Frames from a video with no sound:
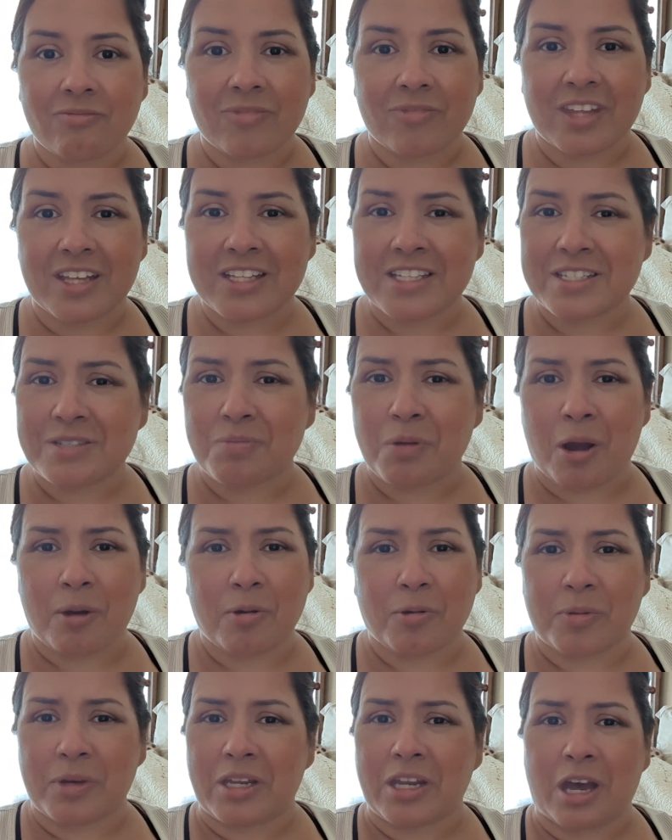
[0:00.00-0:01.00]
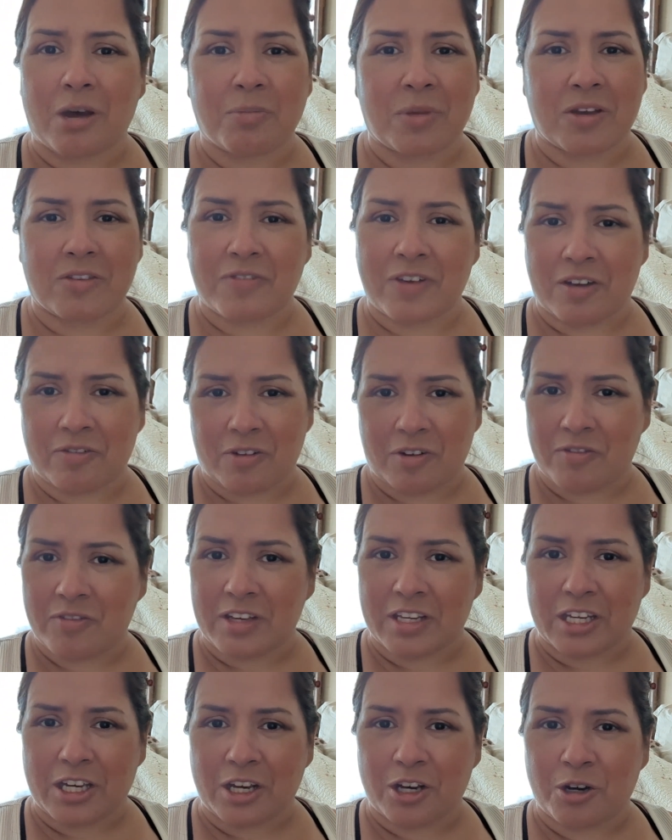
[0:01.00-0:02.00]
This is probably not my favorite
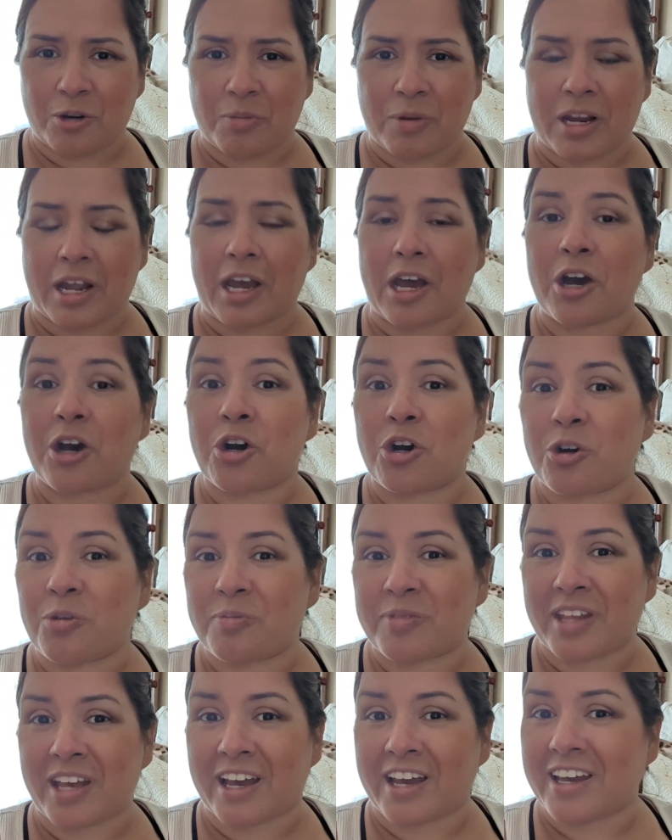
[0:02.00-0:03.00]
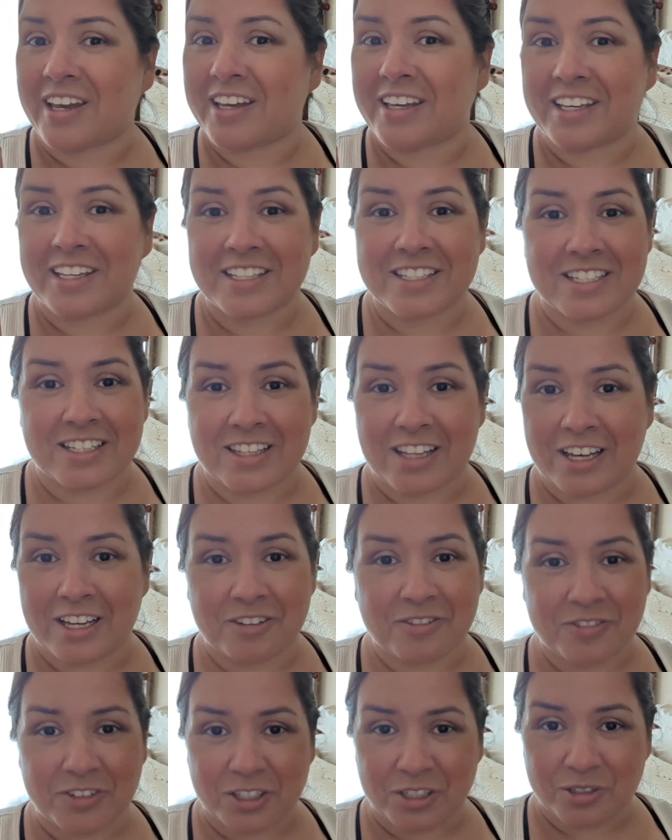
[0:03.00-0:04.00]
video, but I hope that it gets a lot
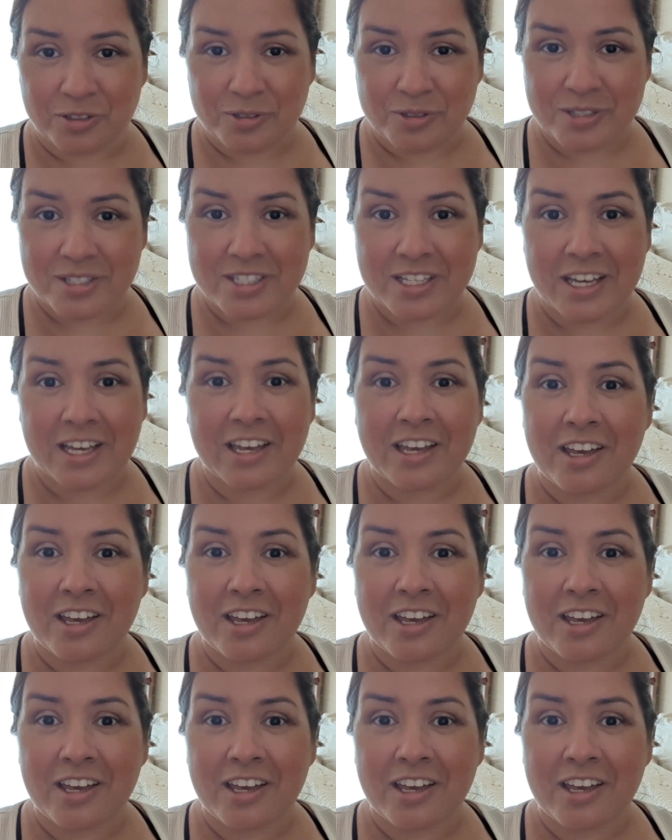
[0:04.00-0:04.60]
of views.